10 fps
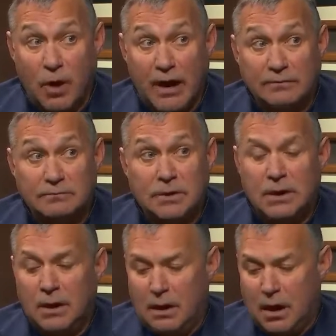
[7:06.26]
Right.
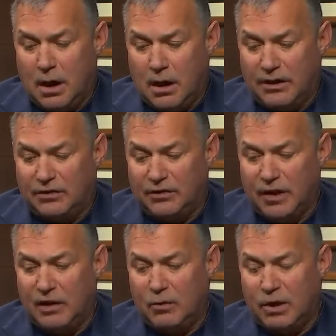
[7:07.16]
It's
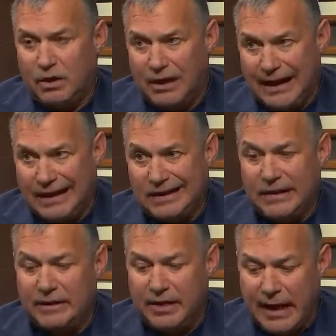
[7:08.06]
very well
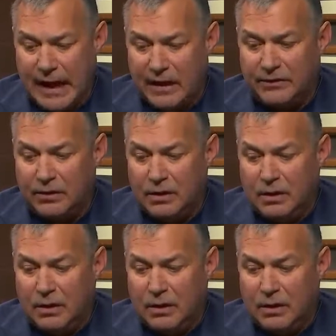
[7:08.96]
likely that,